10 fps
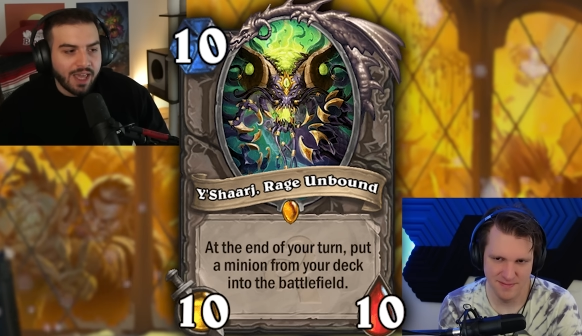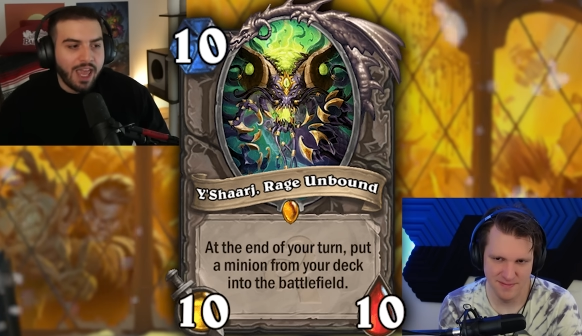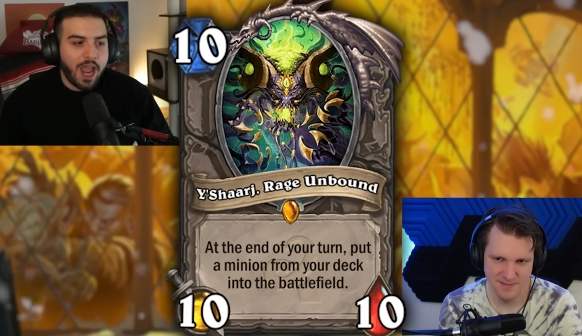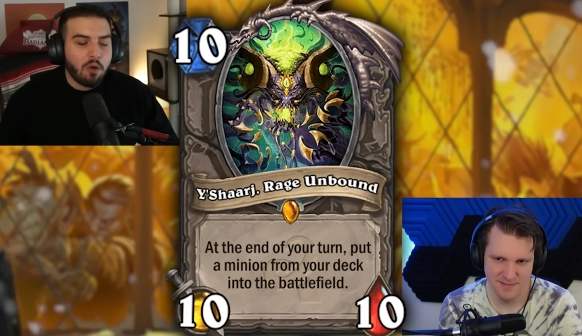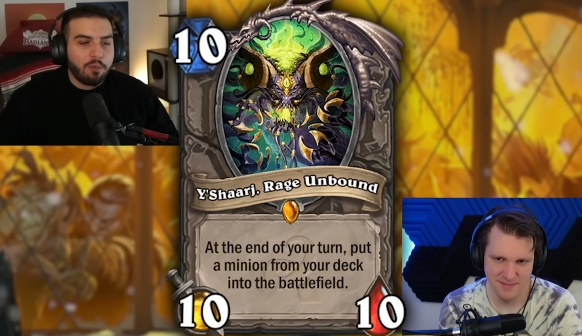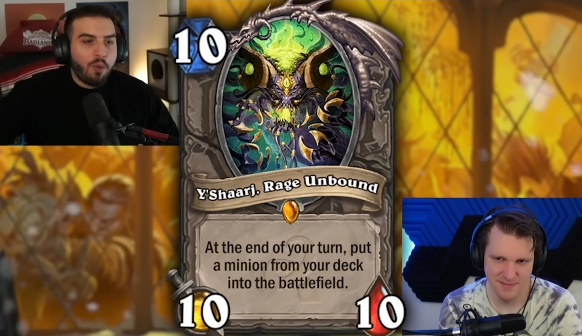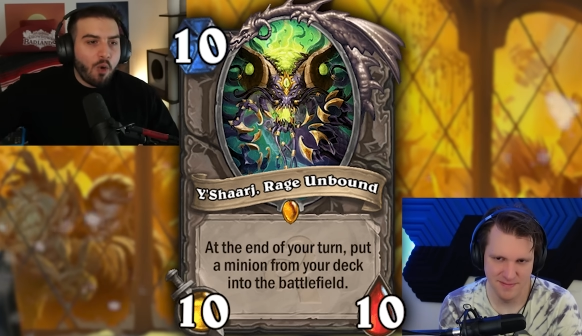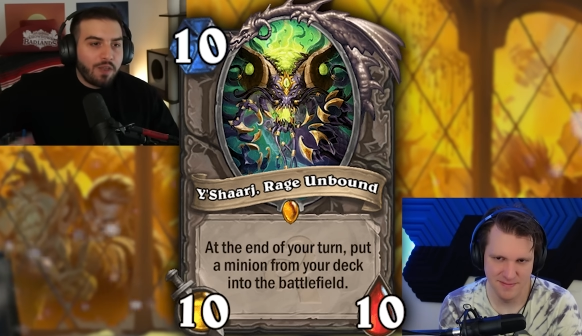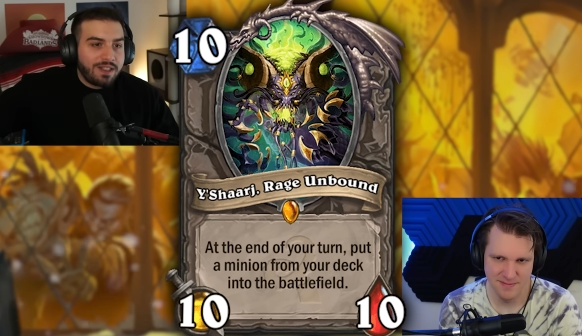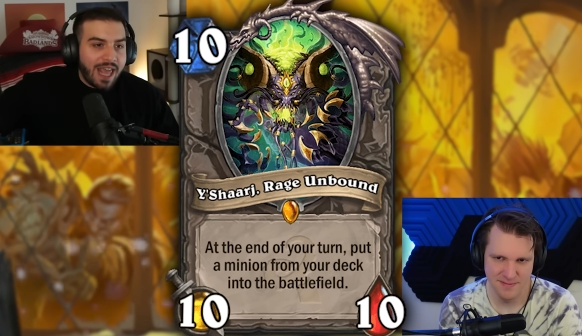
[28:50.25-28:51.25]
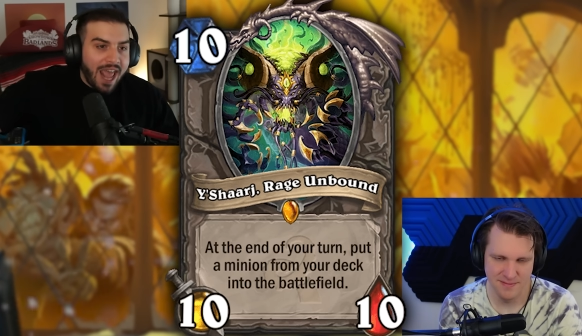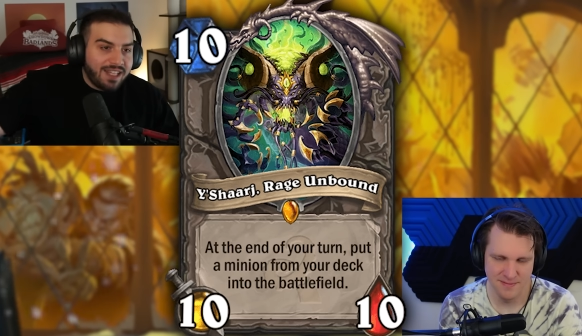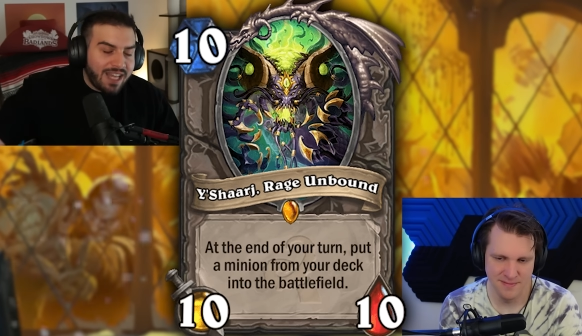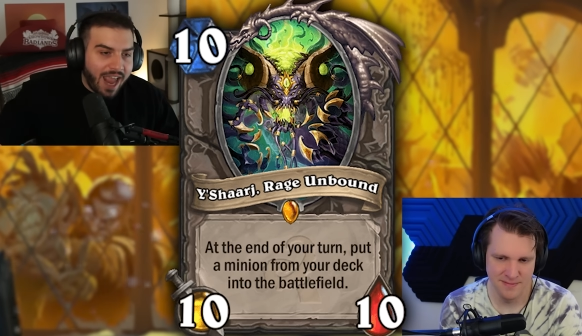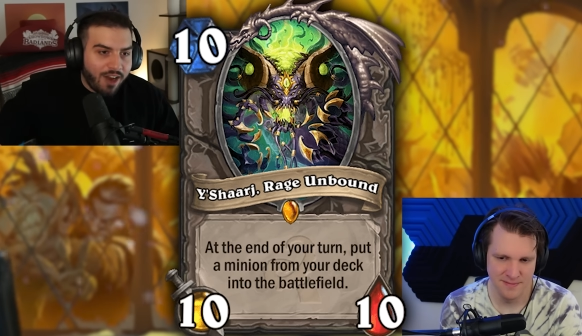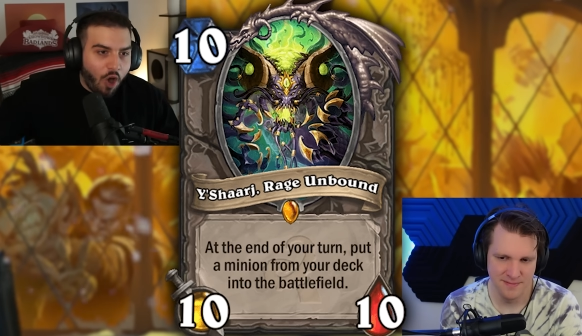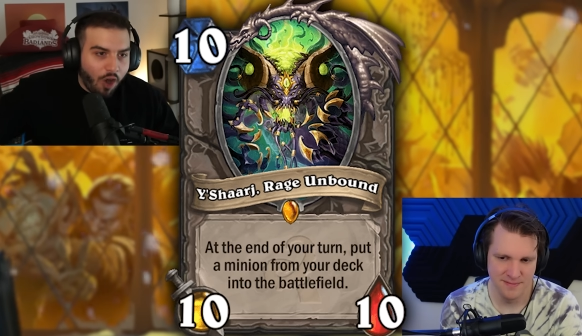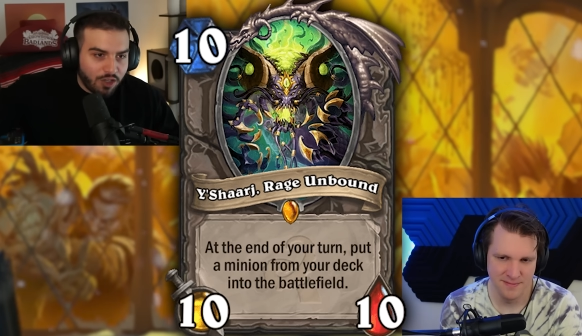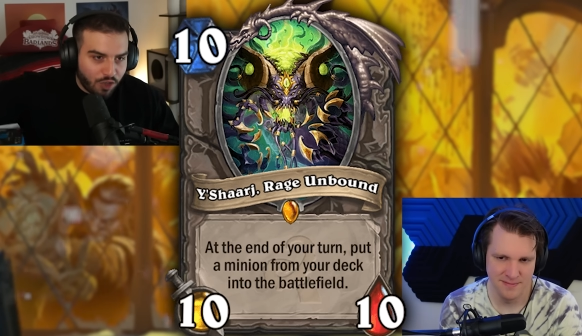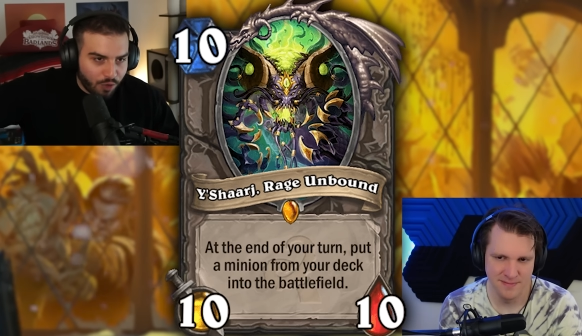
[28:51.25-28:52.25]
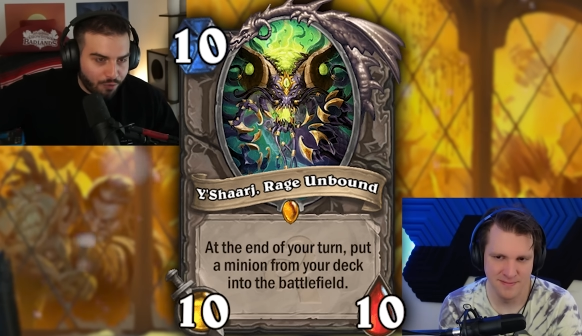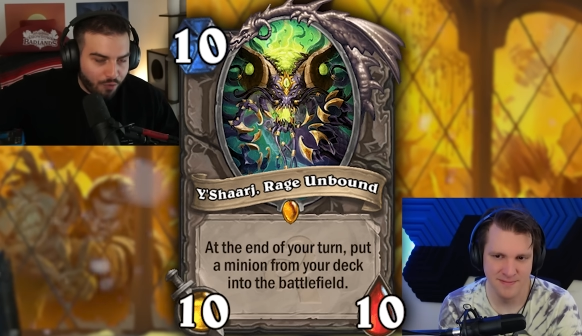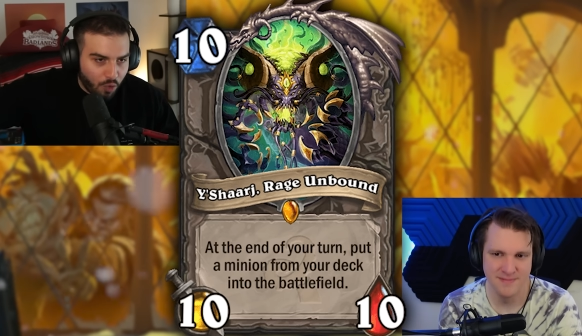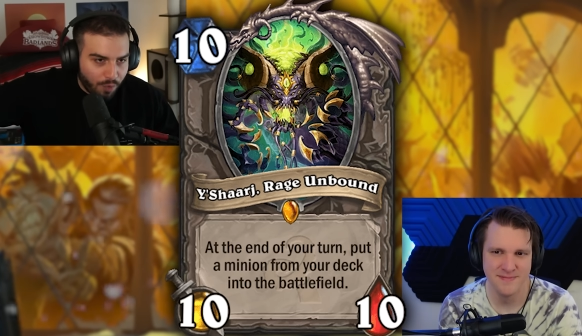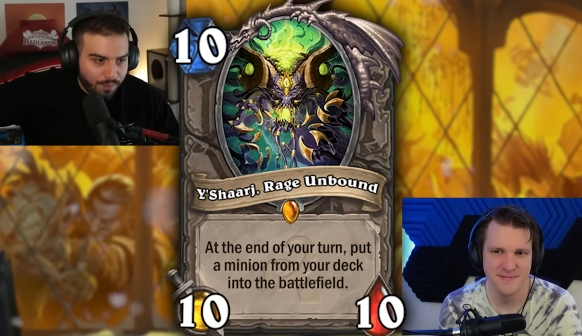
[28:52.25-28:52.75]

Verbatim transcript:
Speaker 1: it would pull the ten ten on turn four,